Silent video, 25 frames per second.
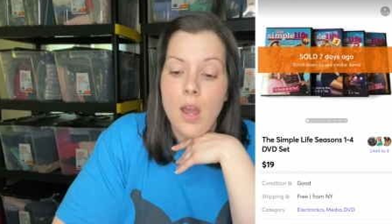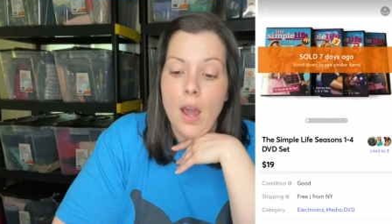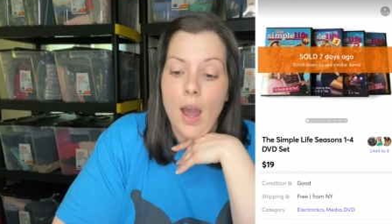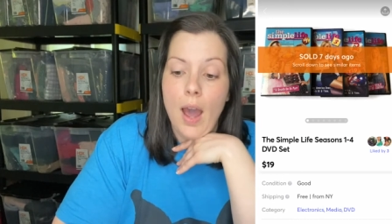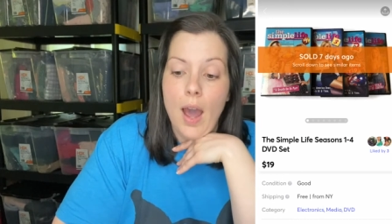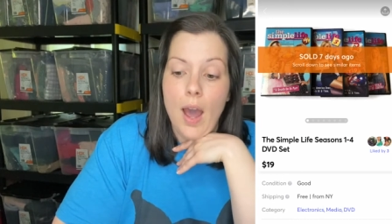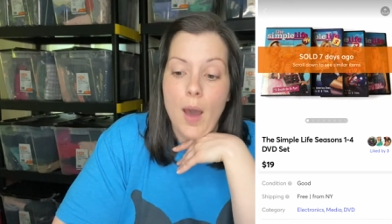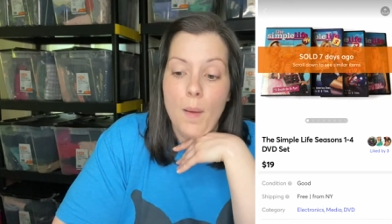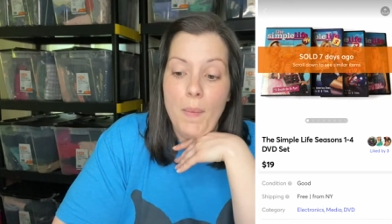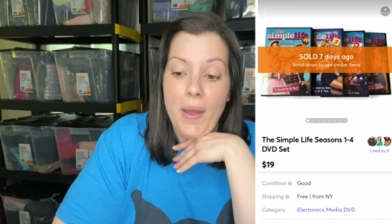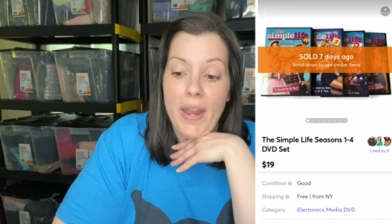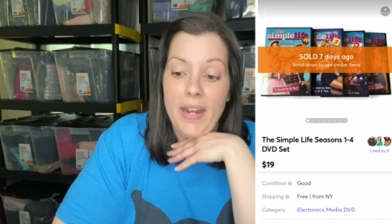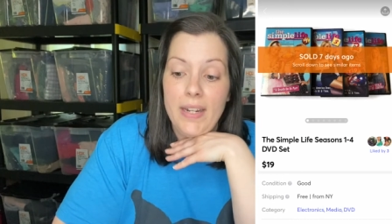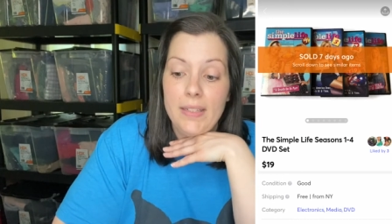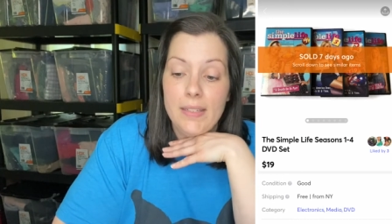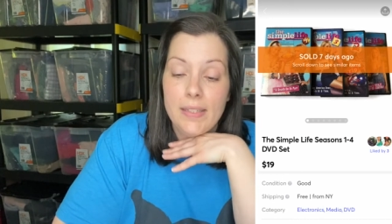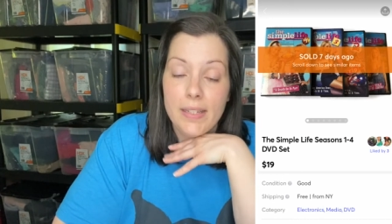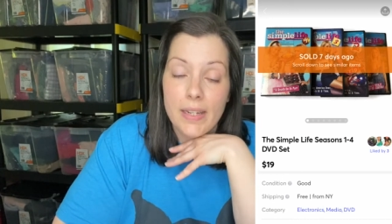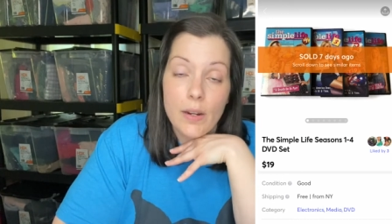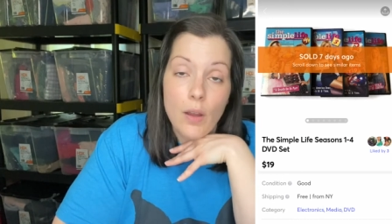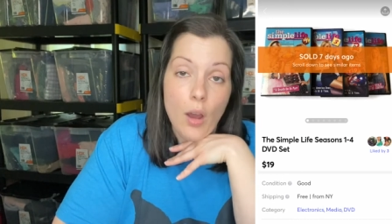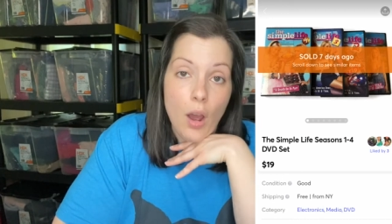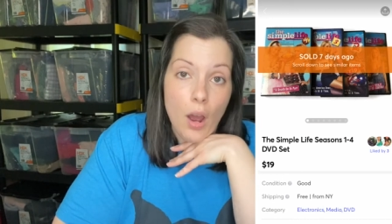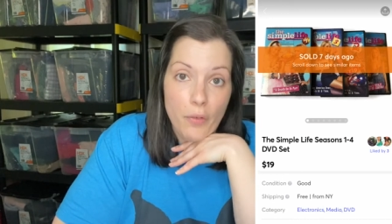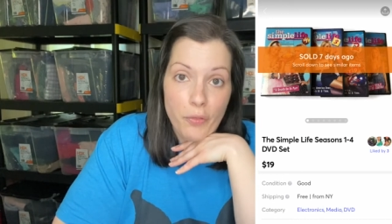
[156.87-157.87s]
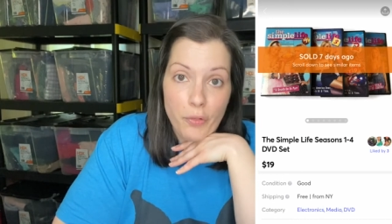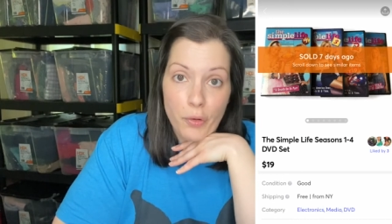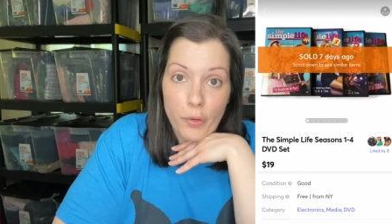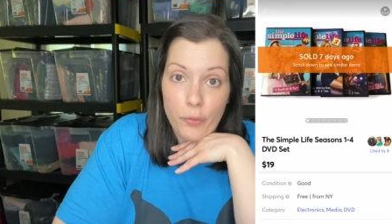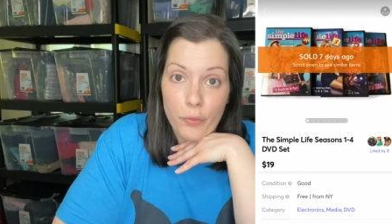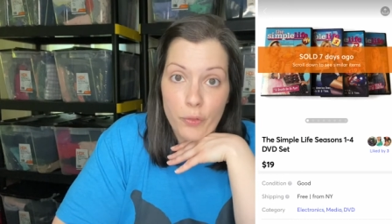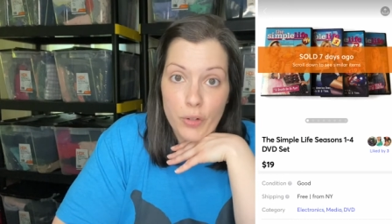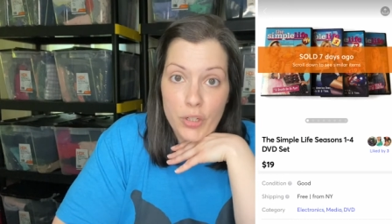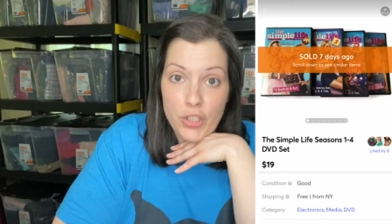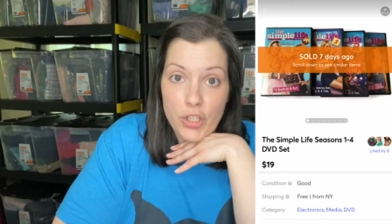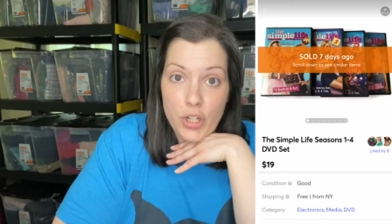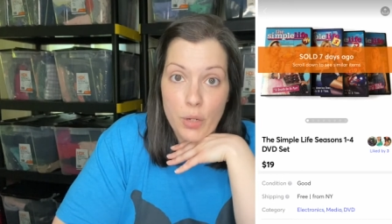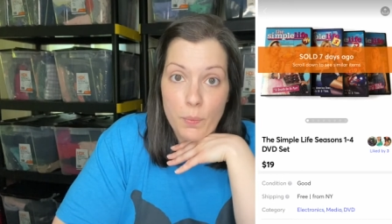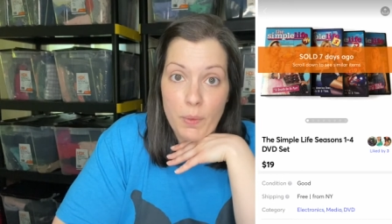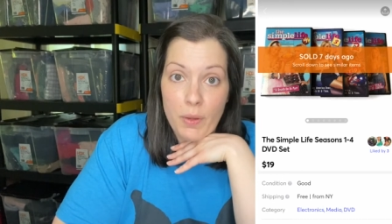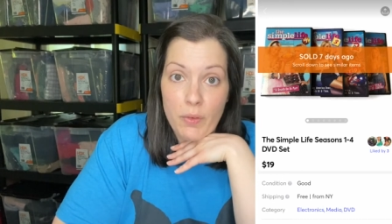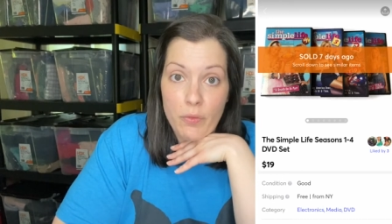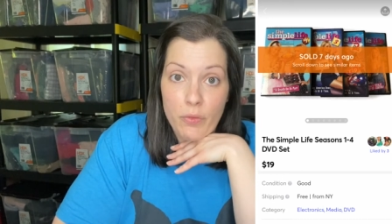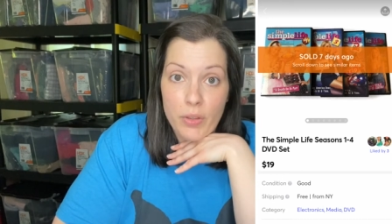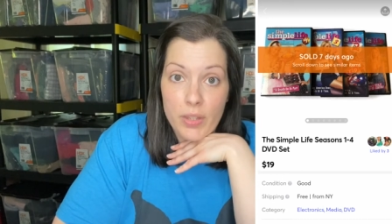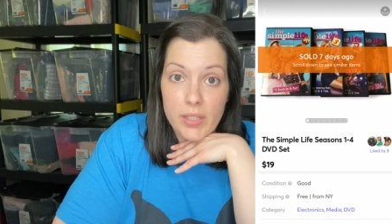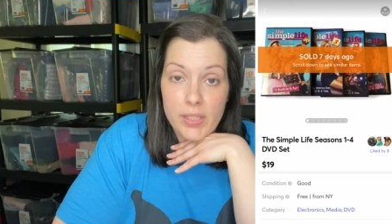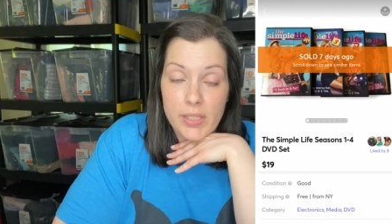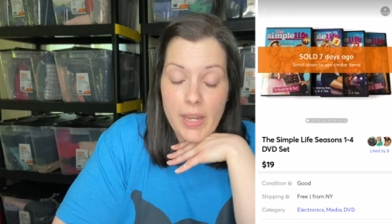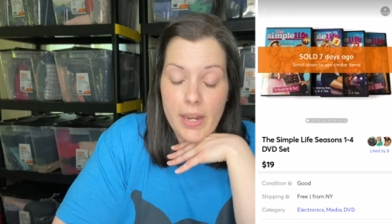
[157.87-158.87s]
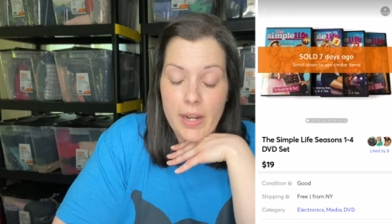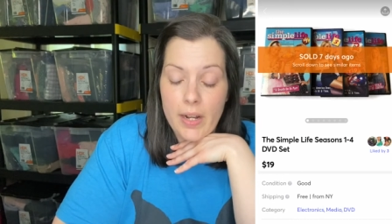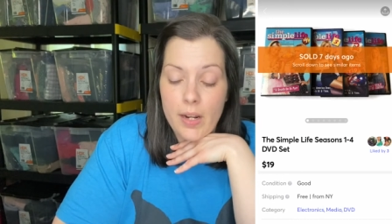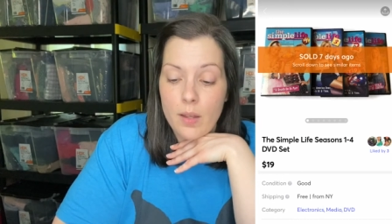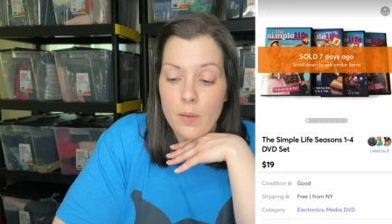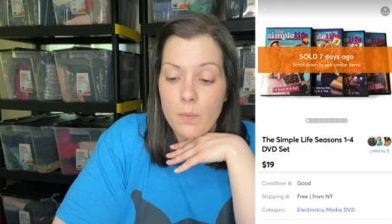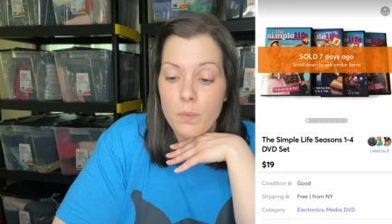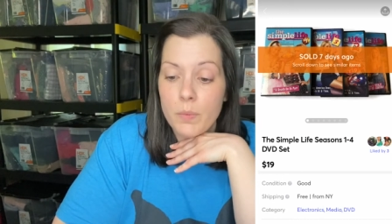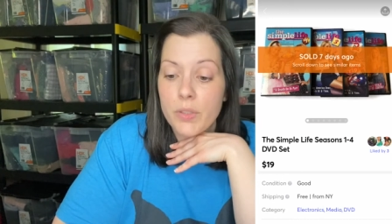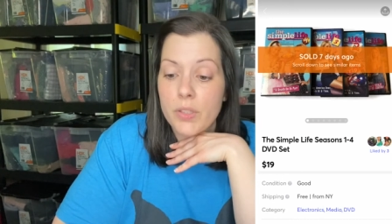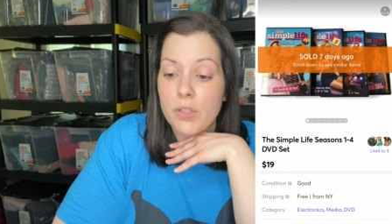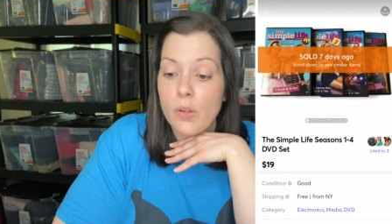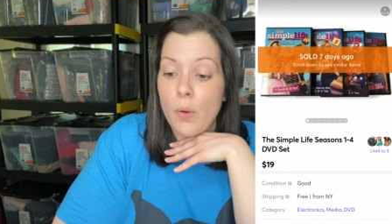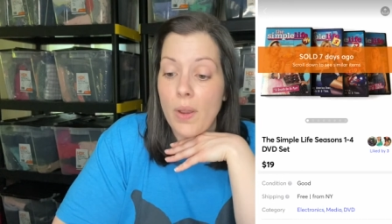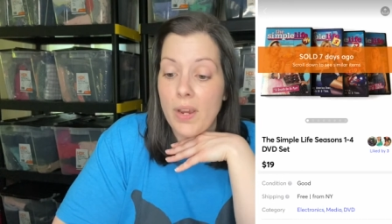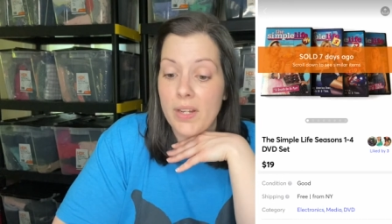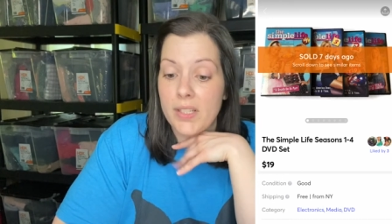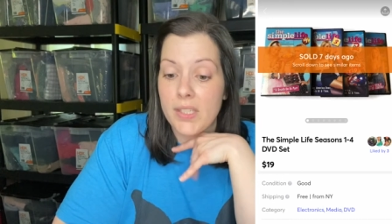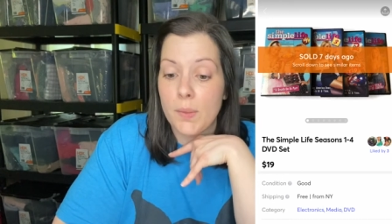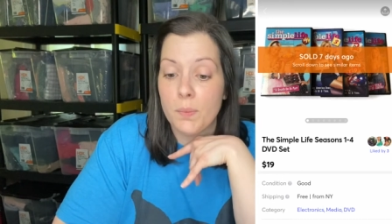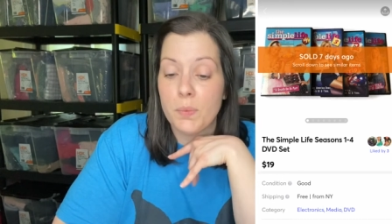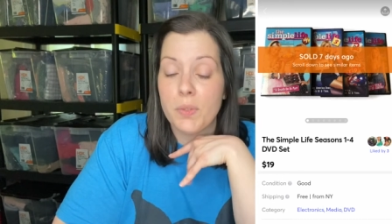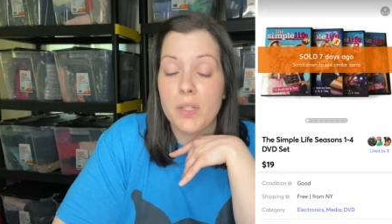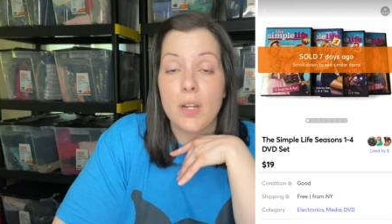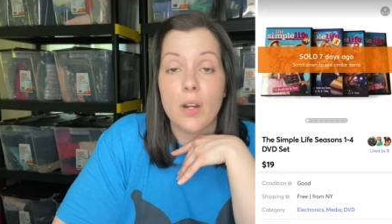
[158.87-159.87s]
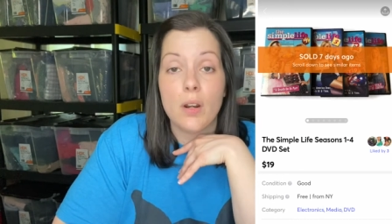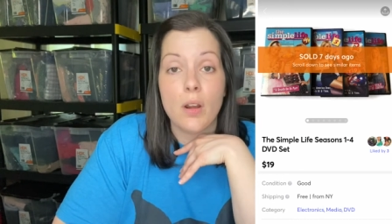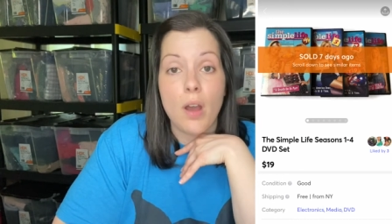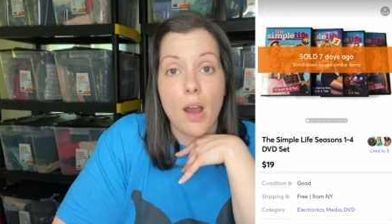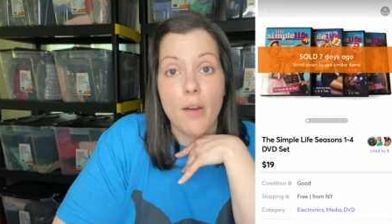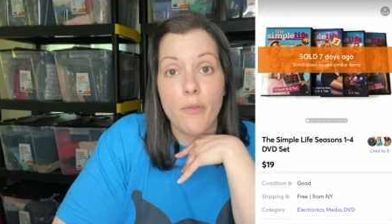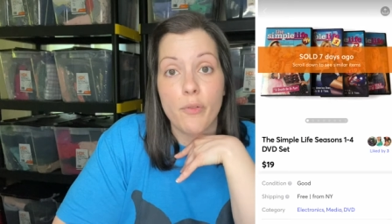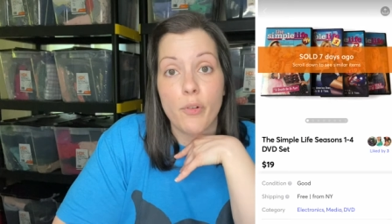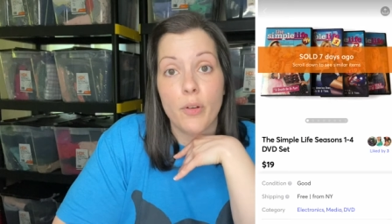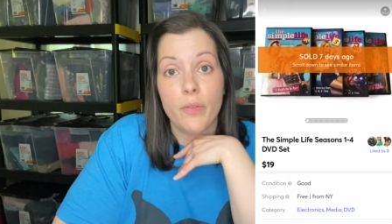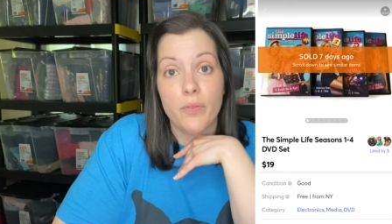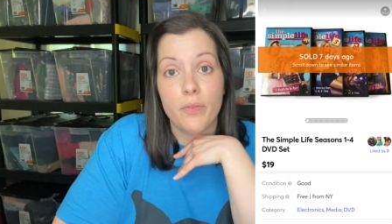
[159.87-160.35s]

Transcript: um, I did offer free shipping for this item, so I accepted an offer of